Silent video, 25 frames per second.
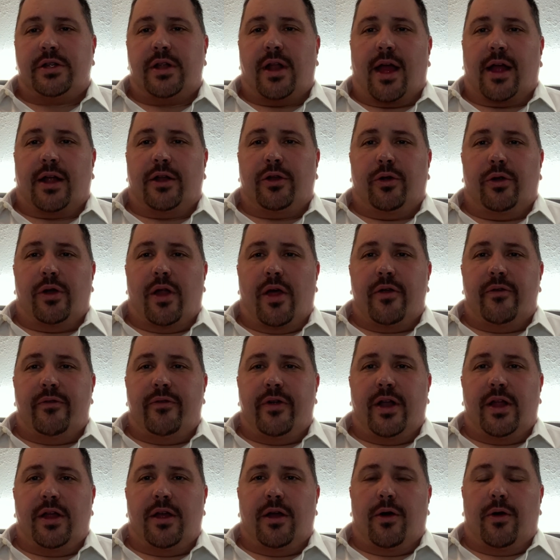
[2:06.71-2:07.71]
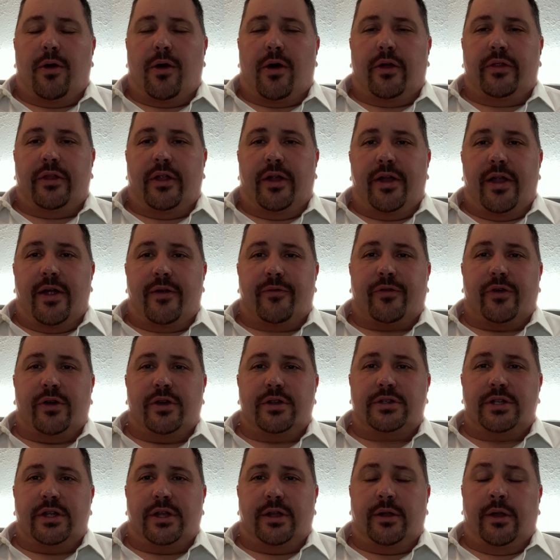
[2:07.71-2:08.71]
and I could do another video on the
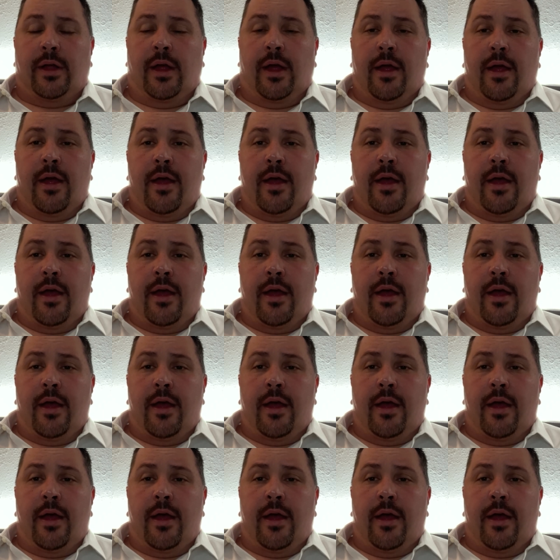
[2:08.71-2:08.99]
difference in